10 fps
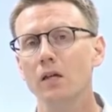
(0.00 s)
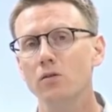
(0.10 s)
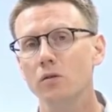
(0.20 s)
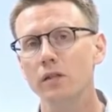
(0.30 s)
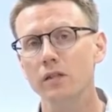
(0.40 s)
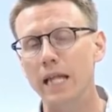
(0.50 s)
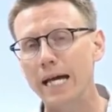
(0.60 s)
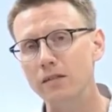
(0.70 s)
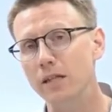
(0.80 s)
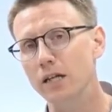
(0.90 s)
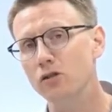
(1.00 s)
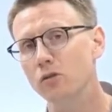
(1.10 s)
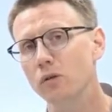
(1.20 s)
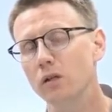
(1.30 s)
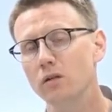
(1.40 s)
So in this last
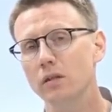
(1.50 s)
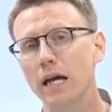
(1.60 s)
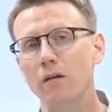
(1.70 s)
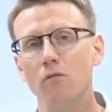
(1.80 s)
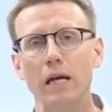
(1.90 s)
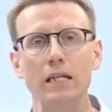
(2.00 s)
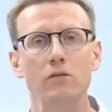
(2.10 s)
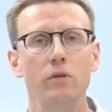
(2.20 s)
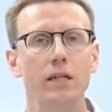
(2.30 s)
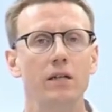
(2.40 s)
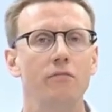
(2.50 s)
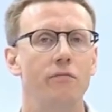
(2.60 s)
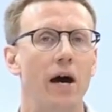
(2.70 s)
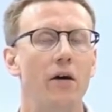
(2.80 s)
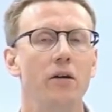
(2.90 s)
lecture, we looked at ways we can
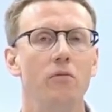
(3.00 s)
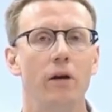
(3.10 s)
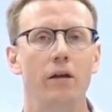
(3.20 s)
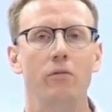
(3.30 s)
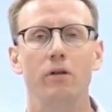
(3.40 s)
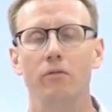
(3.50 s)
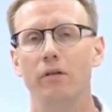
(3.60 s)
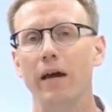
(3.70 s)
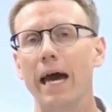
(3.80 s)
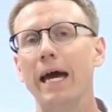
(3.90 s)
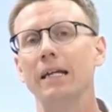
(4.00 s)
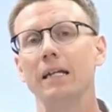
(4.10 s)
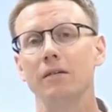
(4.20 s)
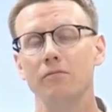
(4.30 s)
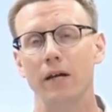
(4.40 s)
evaluate whether we've had
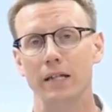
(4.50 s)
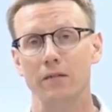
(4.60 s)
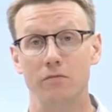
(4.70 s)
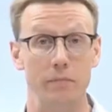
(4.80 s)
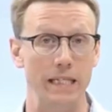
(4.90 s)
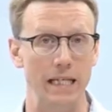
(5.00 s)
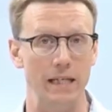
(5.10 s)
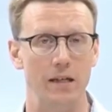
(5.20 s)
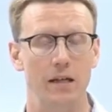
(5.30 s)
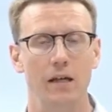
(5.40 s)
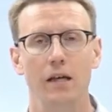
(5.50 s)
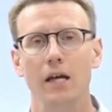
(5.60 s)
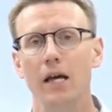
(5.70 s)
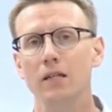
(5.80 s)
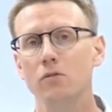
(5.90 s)
an effective meeting.
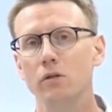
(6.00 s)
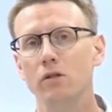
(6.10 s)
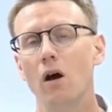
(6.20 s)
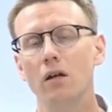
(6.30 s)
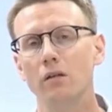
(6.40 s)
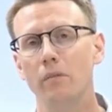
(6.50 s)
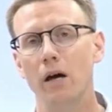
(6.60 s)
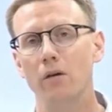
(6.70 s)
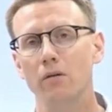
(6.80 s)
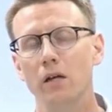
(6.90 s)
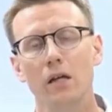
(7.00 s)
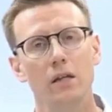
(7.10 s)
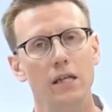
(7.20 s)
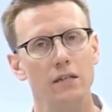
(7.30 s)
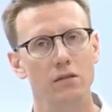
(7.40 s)
And so we talked about
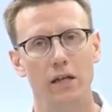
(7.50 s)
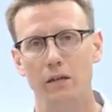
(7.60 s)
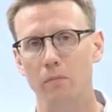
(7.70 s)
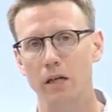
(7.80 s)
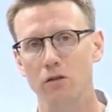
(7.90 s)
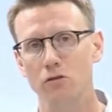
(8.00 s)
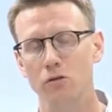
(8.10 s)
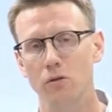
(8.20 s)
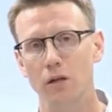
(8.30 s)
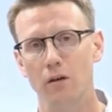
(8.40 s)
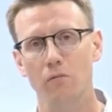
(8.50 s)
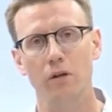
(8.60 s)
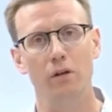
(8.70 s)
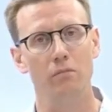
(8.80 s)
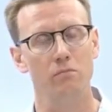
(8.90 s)
things like making sure that
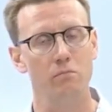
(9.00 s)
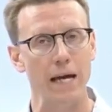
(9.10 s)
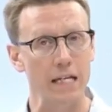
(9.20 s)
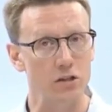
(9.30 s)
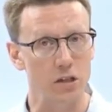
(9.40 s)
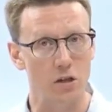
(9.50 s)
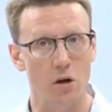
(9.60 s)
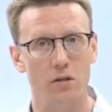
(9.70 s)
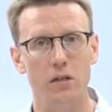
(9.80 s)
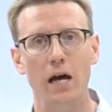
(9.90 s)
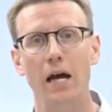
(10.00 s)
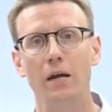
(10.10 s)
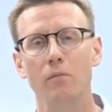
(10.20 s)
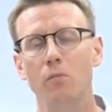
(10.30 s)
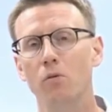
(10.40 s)
we're managing our
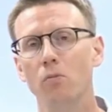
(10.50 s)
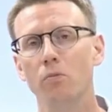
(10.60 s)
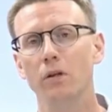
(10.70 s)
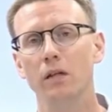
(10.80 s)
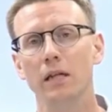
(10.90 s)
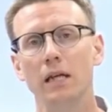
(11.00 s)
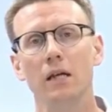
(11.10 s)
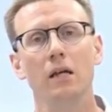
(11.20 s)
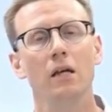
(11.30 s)
time appropriately.